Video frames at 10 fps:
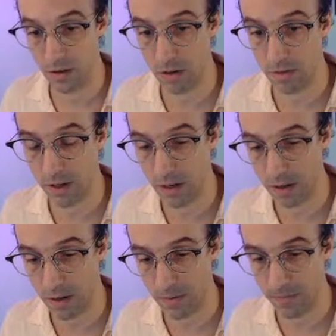over
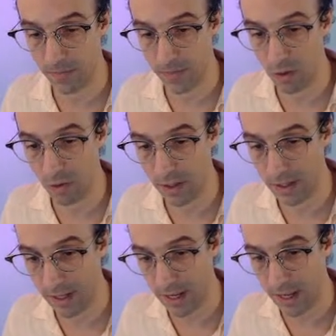here doing the
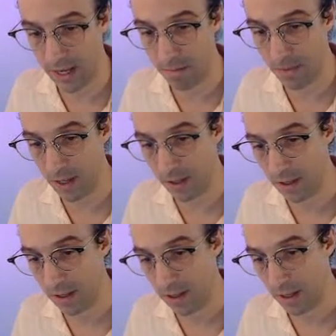same thing.
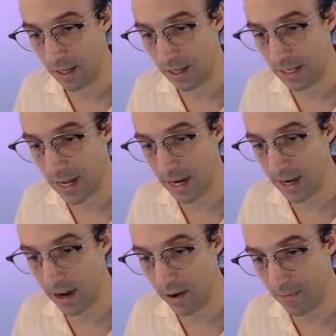He's hanging out